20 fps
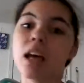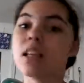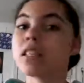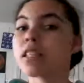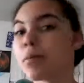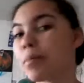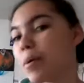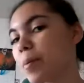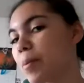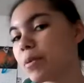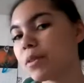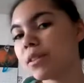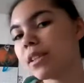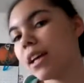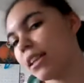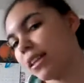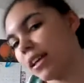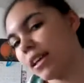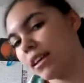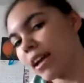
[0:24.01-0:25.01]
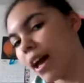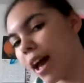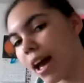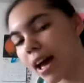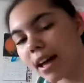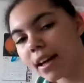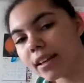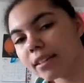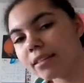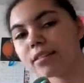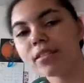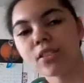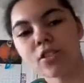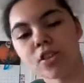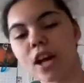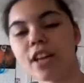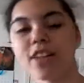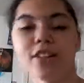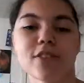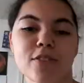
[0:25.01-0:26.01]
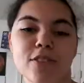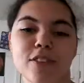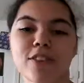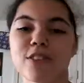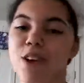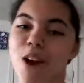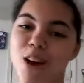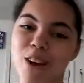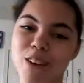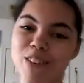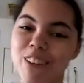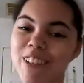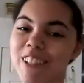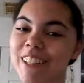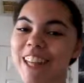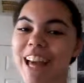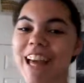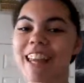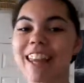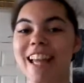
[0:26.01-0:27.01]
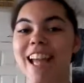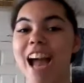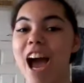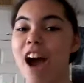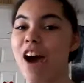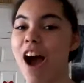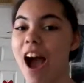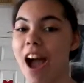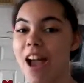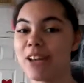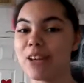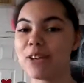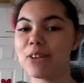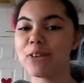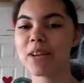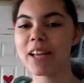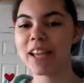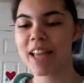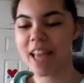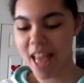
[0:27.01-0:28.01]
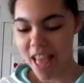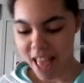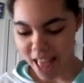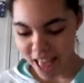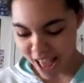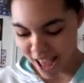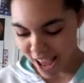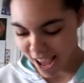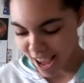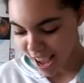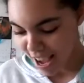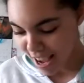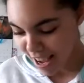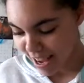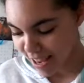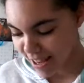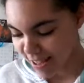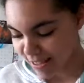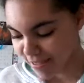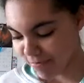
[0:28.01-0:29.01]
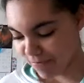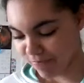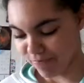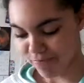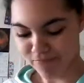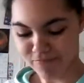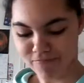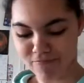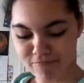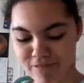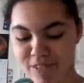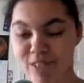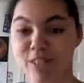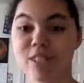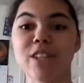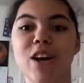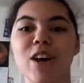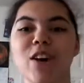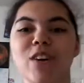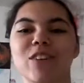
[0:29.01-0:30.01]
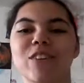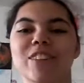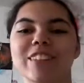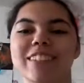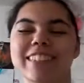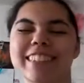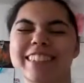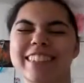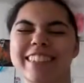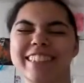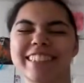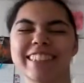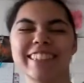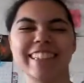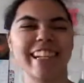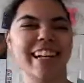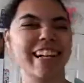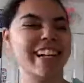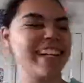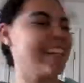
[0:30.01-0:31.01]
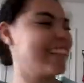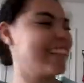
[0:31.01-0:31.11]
Some people say they can, so I just want to talk about that, like how I do it. Um, so yeah.